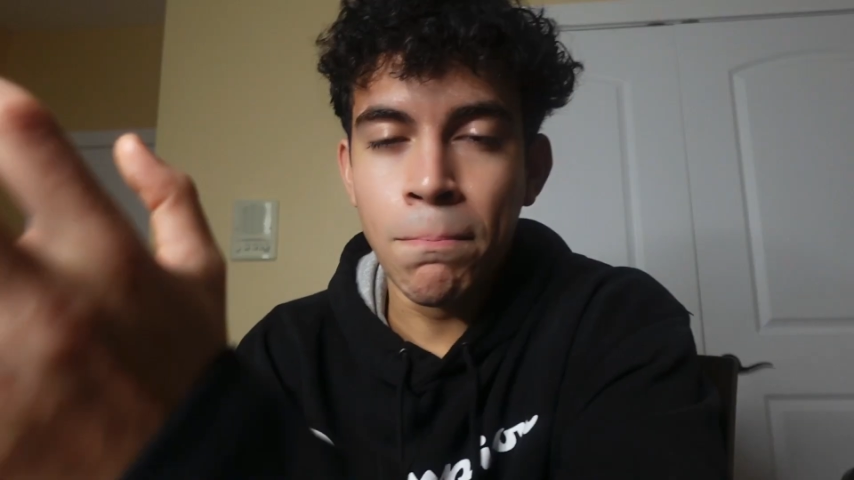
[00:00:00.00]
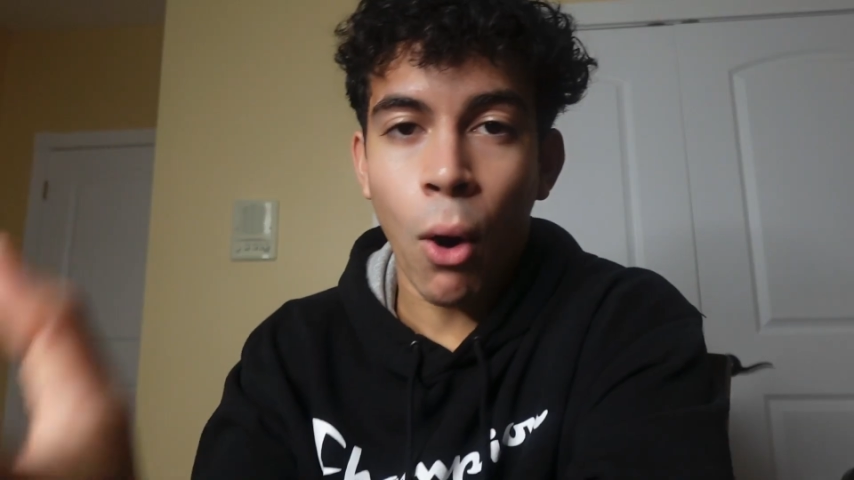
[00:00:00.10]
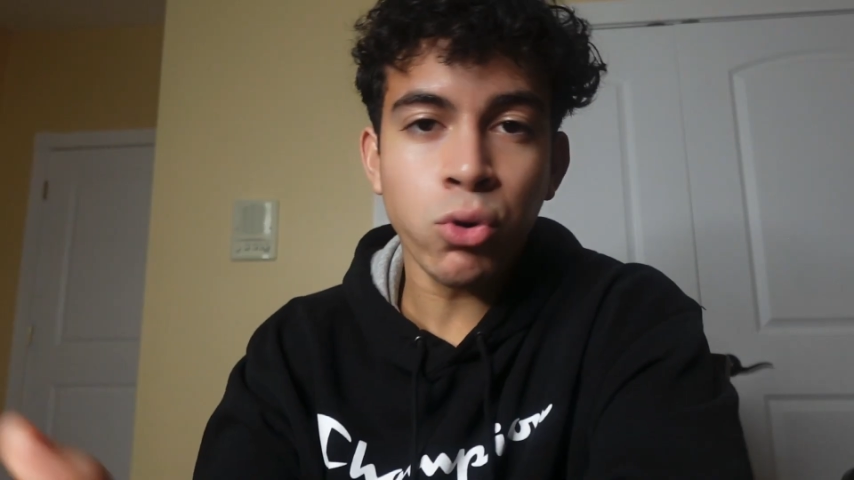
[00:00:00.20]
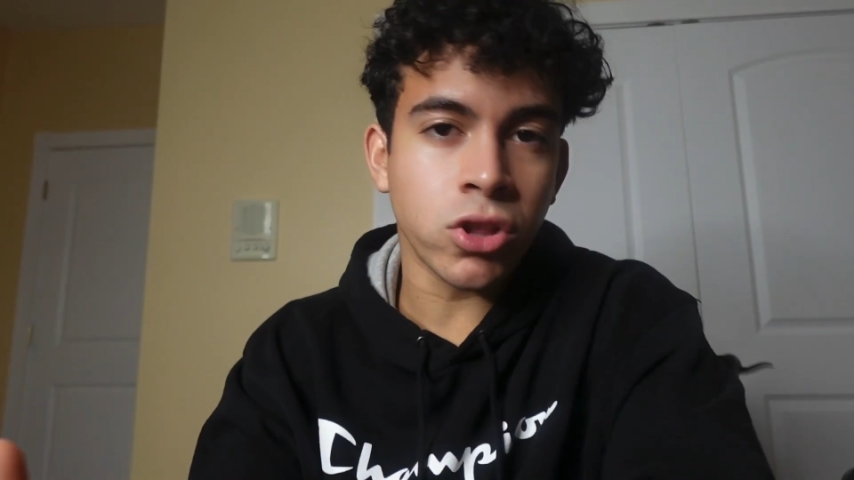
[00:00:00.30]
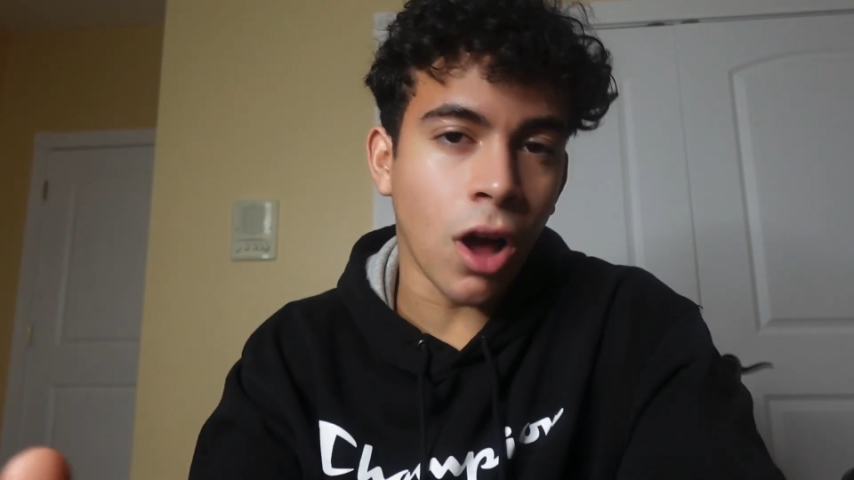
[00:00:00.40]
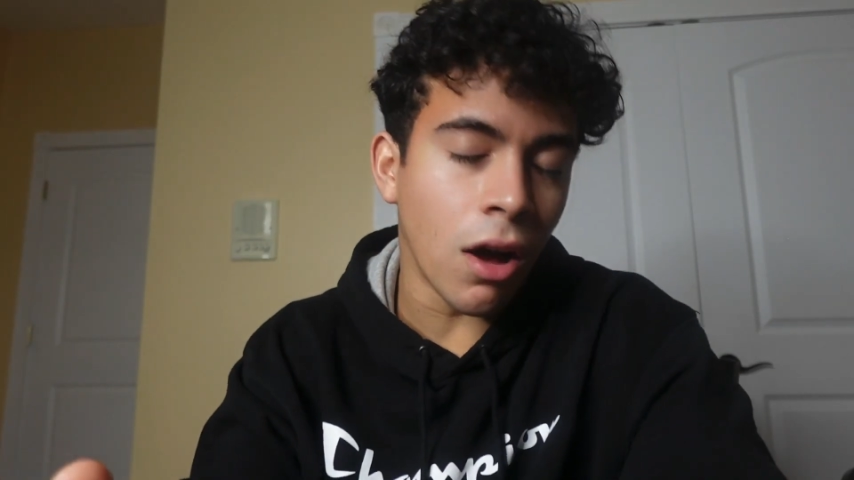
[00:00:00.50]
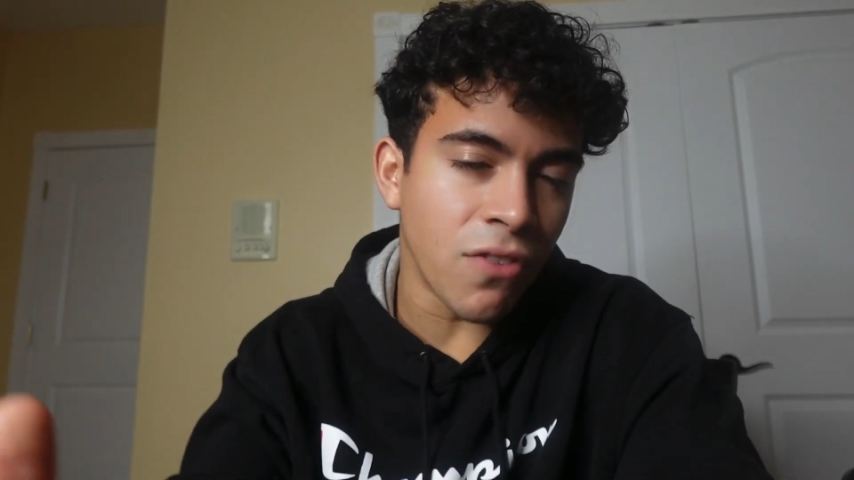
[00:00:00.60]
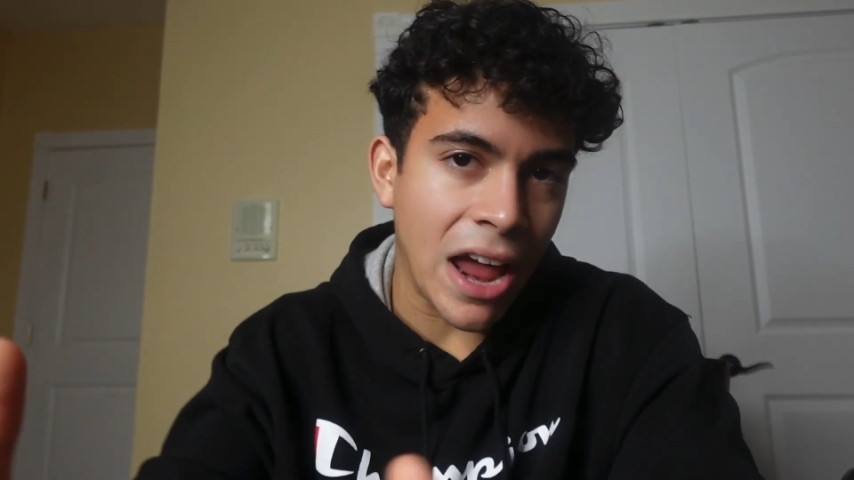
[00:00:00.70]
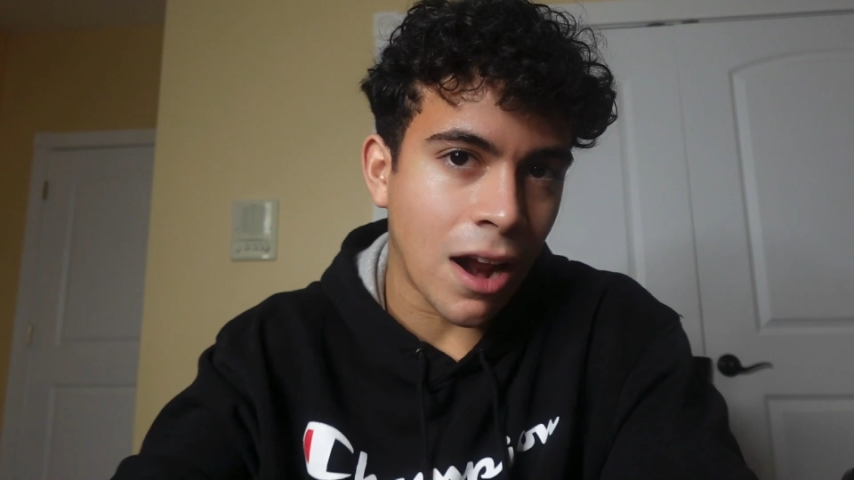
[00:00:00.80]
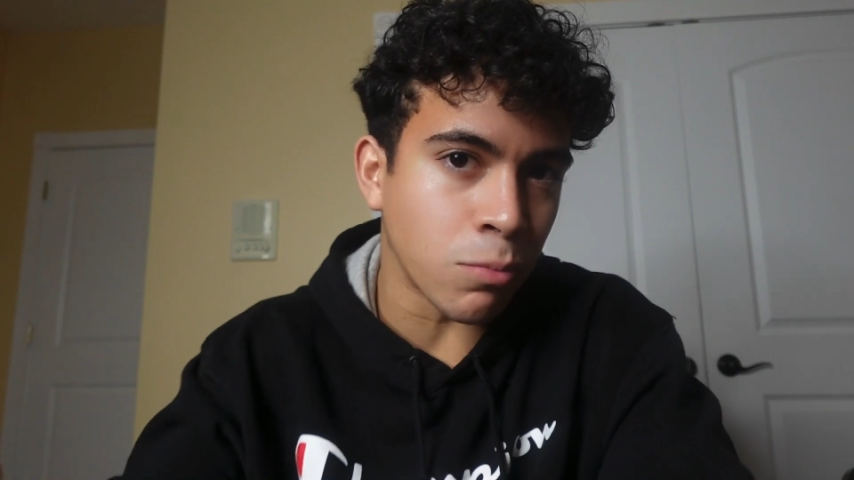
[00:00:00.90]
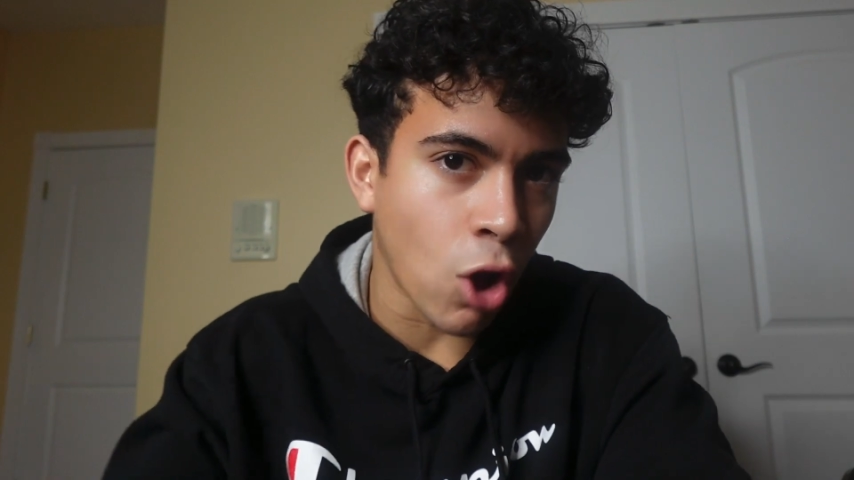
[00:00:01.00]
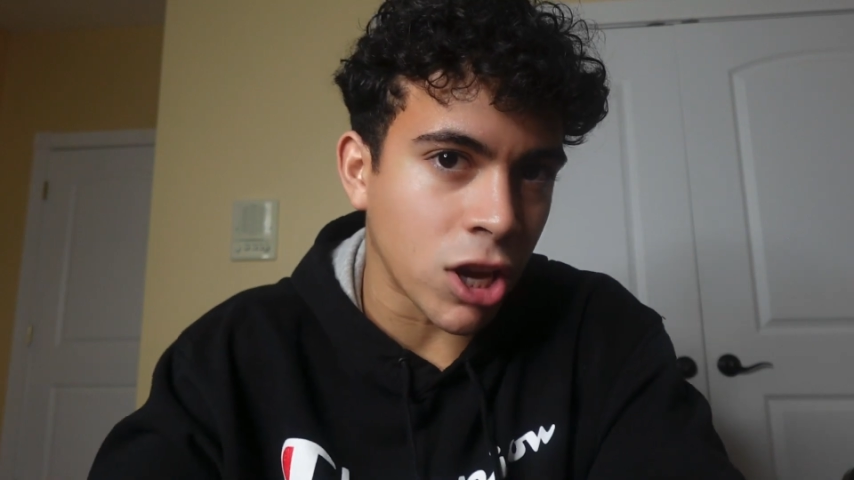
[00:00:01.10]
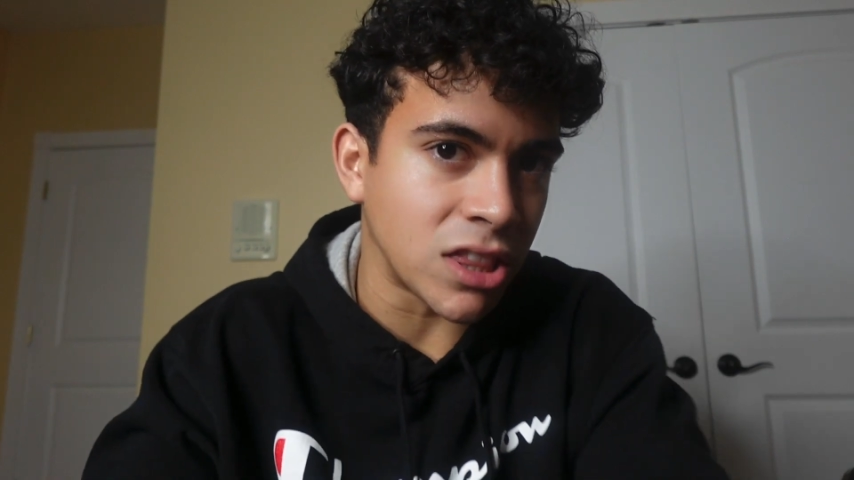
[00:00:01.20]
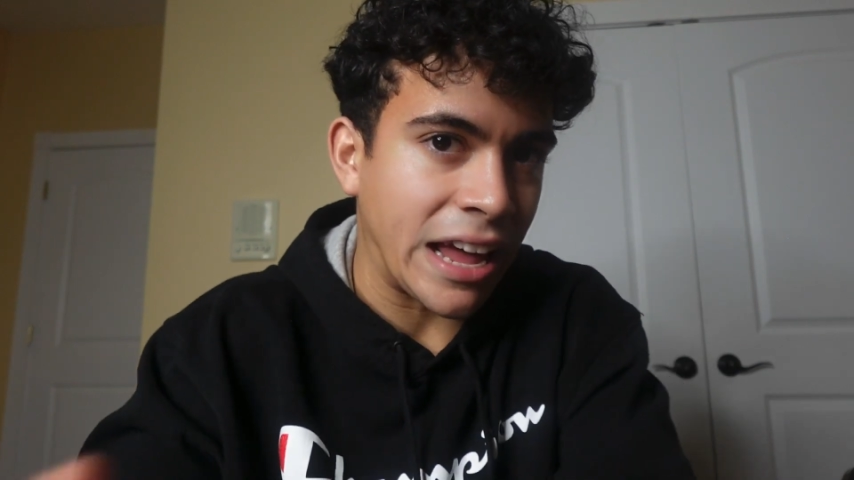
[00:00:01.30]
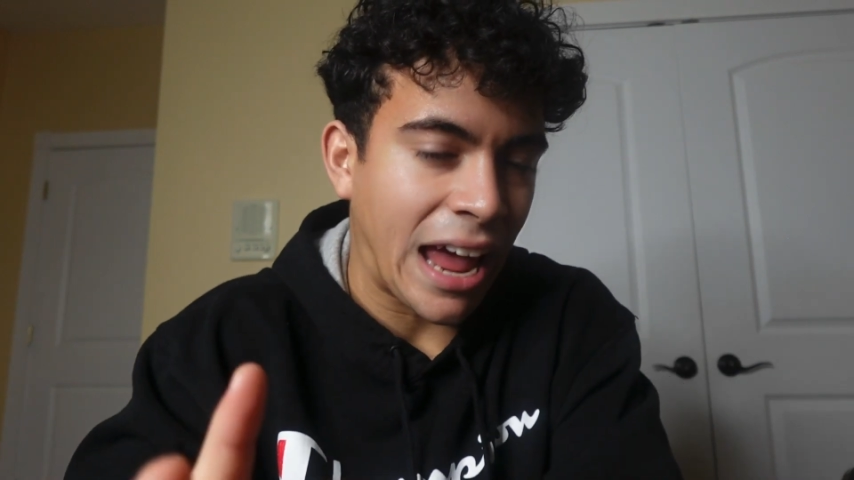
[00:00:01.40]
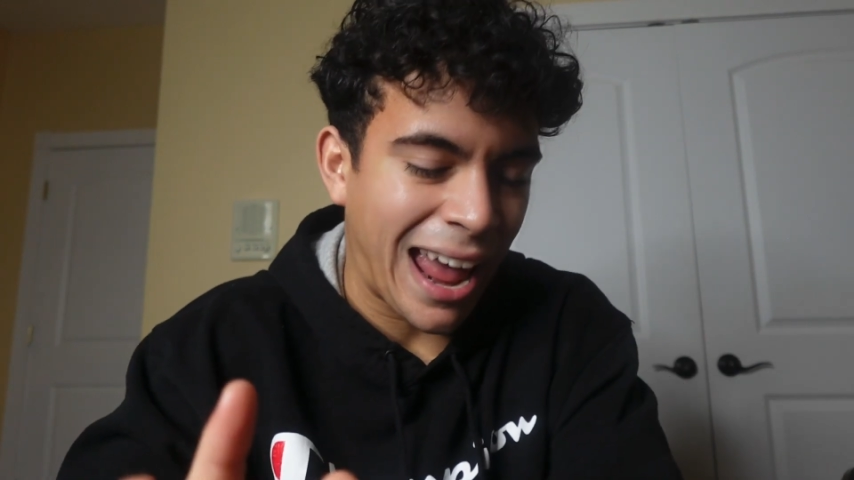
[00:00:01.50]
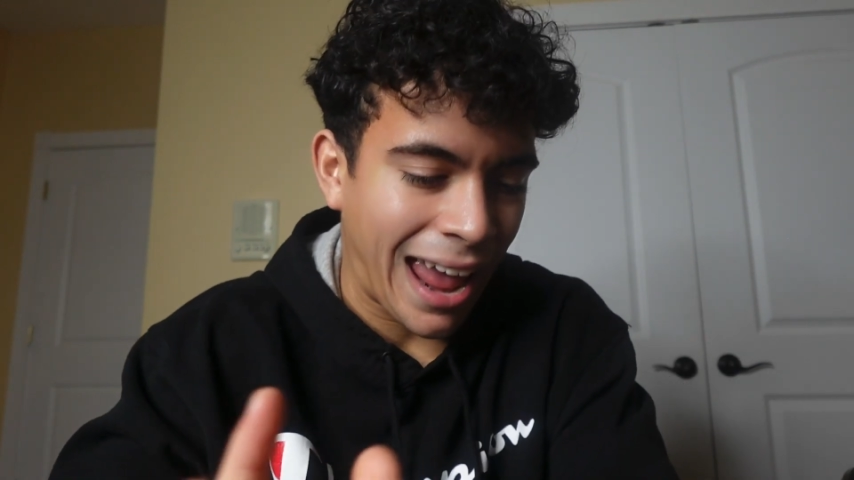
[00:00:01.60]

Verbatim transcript: Most of, and I'm talking like